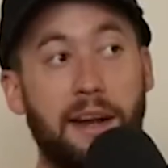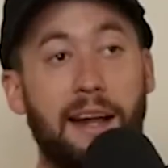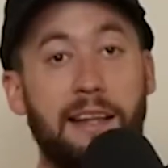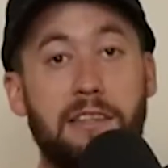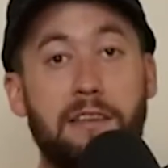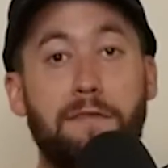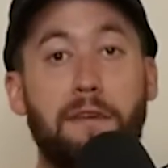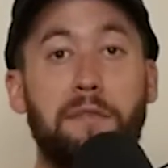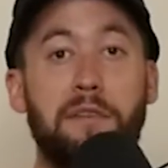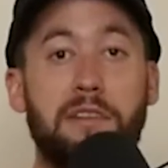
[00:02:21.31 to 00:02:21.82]
the
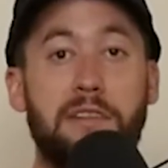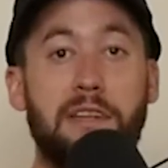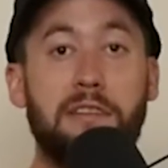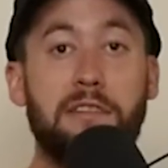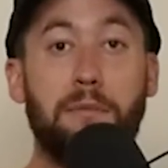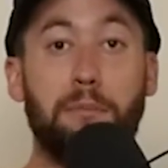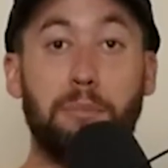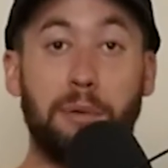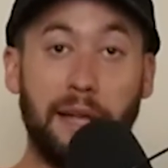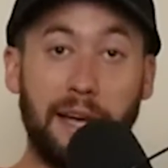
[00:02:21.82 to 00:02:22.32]
1950
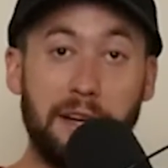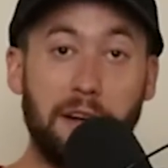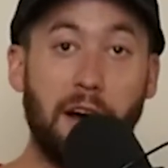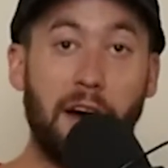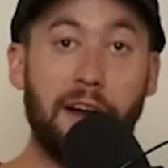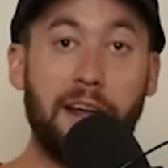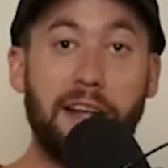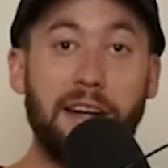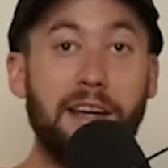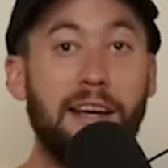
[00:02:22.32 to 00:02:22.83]
season, planned
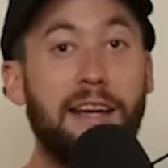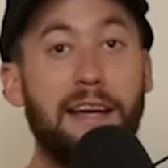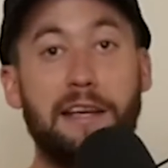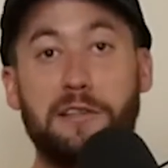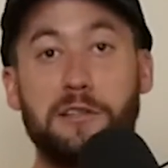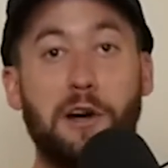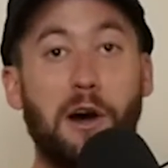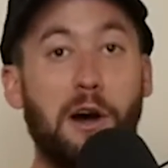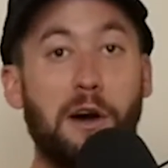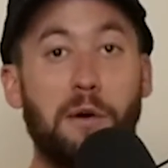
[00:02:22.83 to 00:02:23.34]
on it.
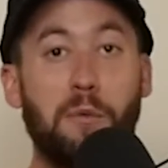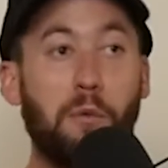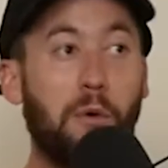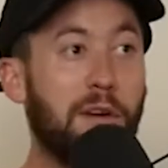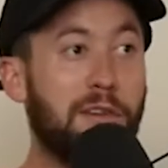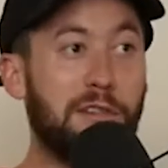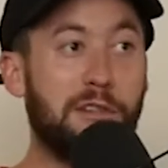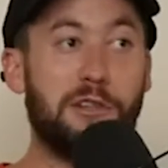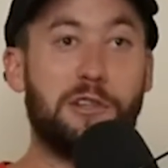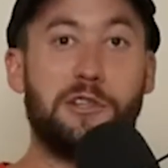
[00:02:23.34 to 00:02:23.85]
His car
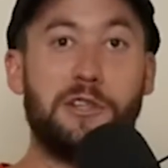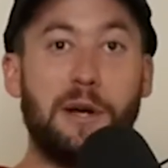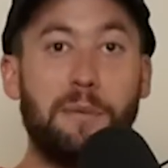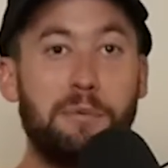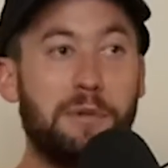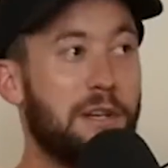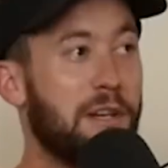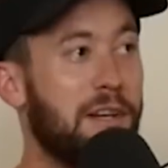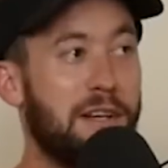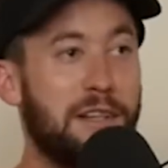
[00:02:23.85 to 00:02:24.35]
wasn't
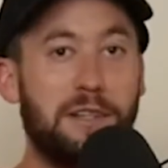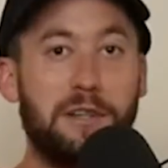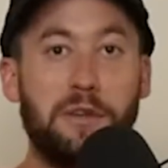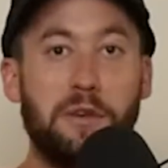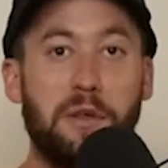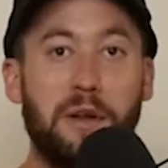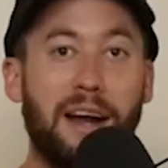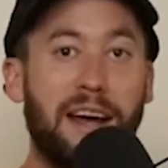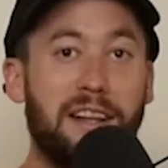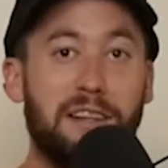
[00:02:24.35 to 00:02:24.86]
shipped to
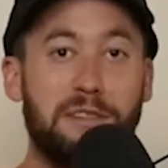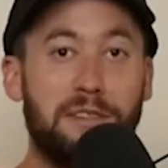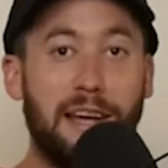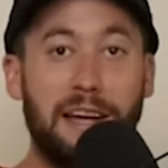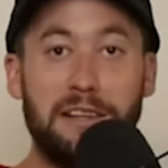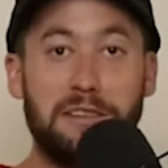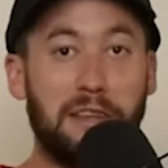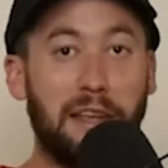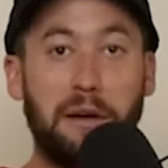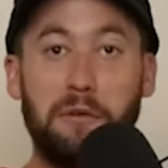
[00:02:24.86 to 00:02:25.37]
the United
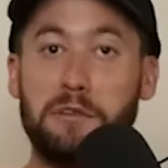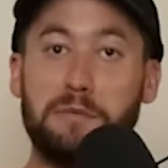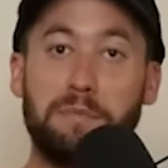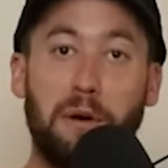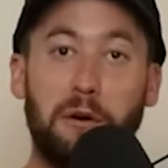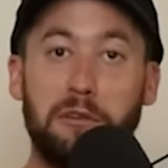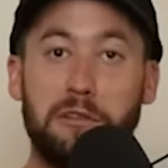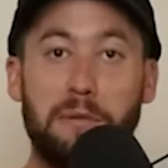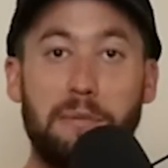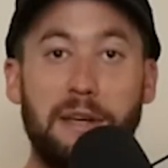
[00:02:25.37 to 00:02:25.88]
States like it was
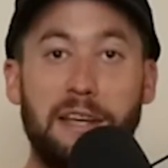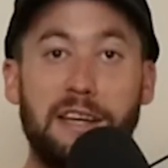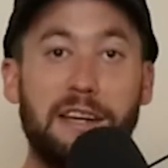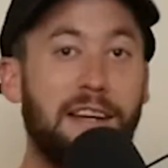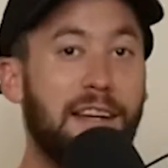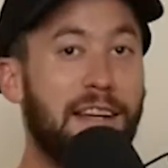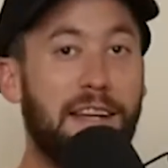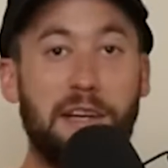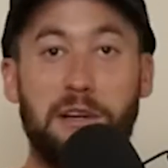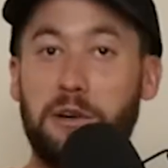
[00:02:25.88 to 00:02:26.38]
supposed to be.
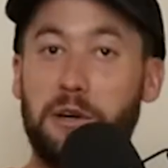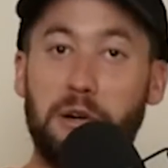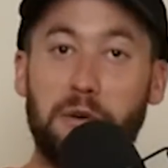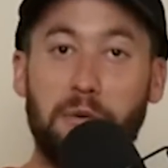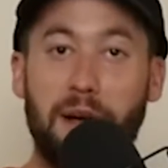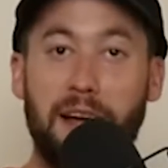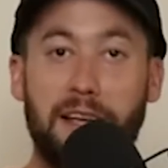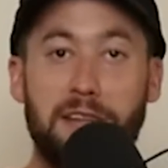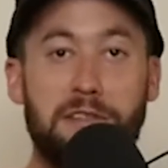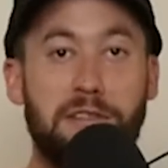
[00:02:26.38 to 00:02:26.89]
He couldn't
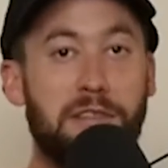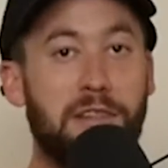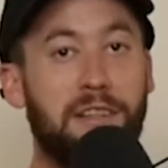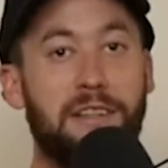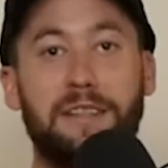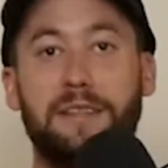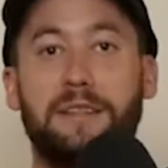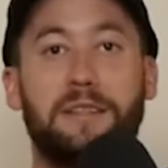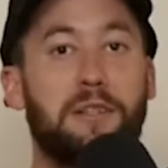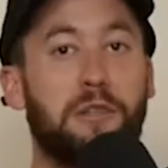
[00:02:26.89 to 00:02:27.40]
race.
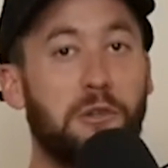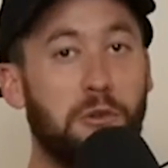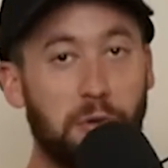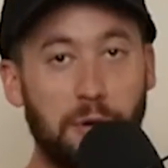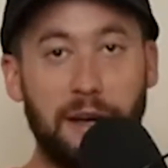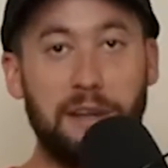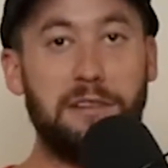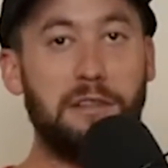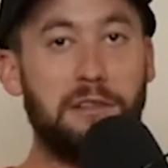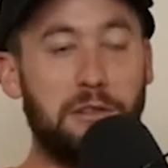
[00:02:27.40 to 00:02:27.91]

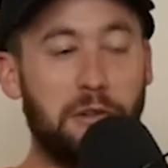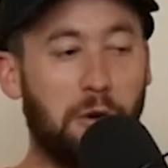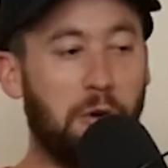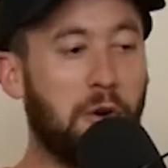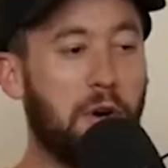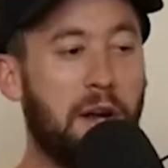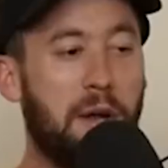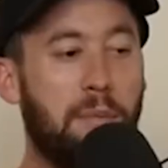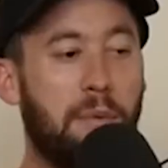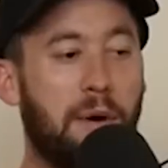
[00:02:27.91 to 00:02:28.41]
Crazy story,